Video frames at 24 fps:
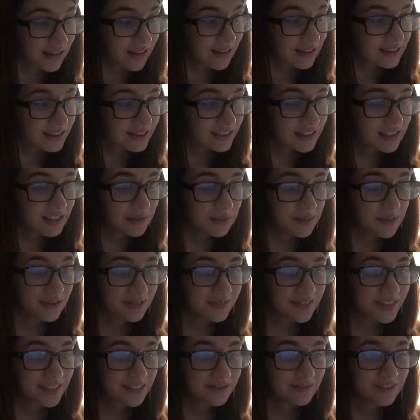Sleep
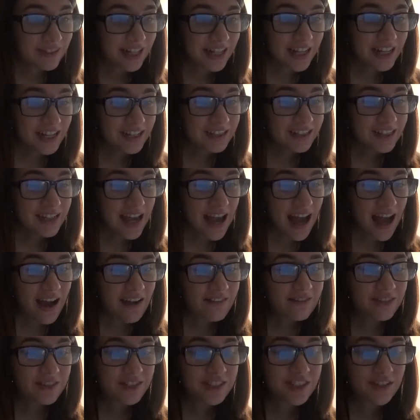movement, likely
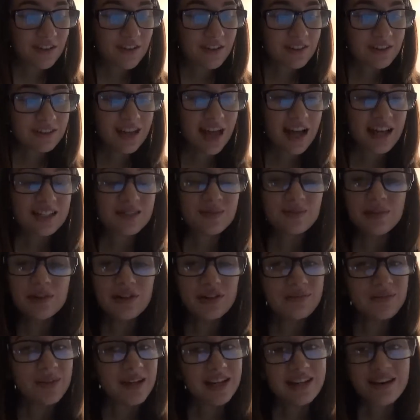average or less
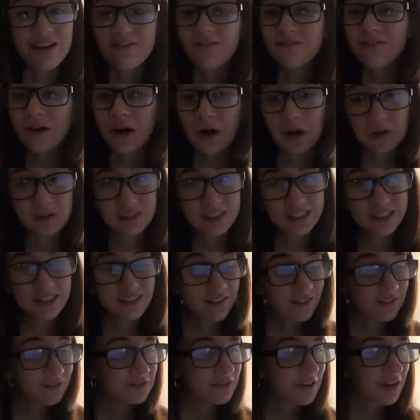movement. False.
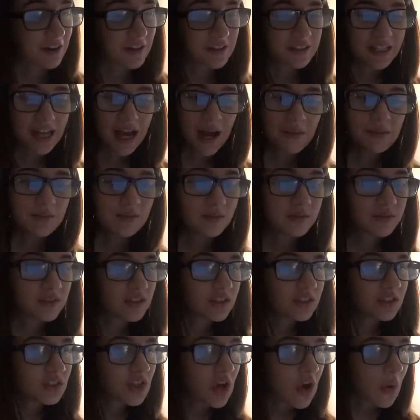False. I move
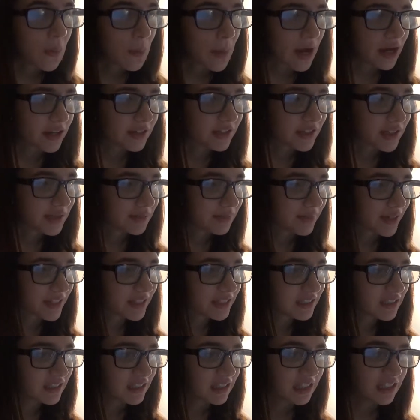so much in my
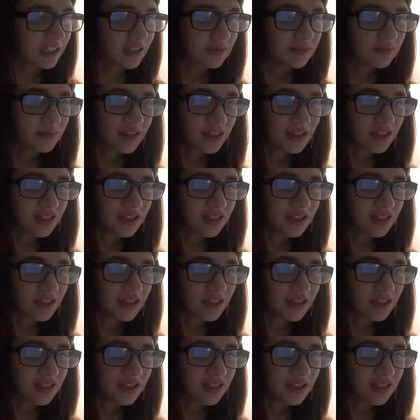sleep.